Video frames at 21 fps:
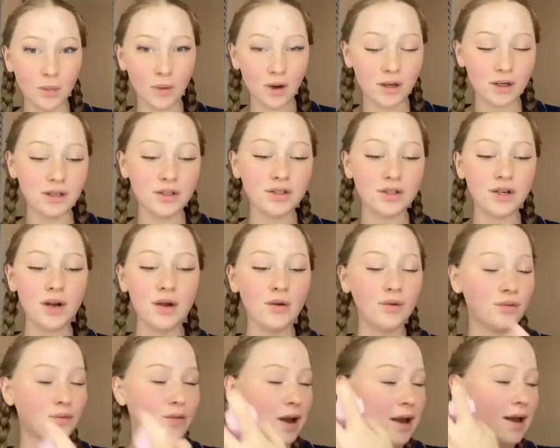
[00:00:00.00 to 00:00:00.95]
We're gonna
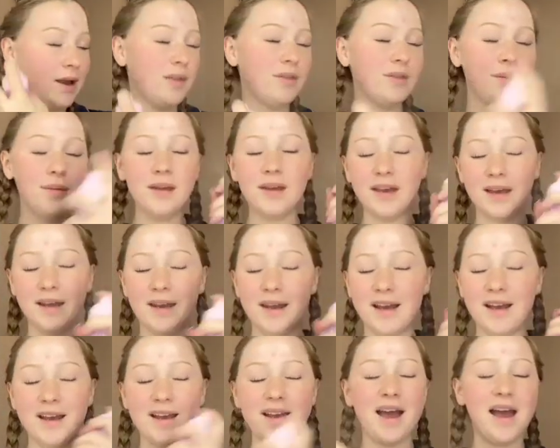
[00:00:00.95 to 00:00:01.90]
start right at the
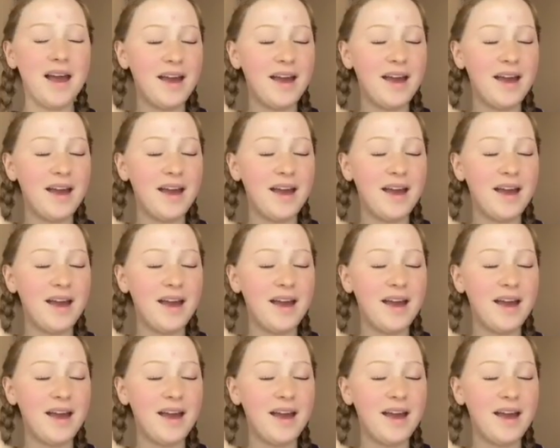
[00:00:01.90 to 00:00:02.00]
beginning,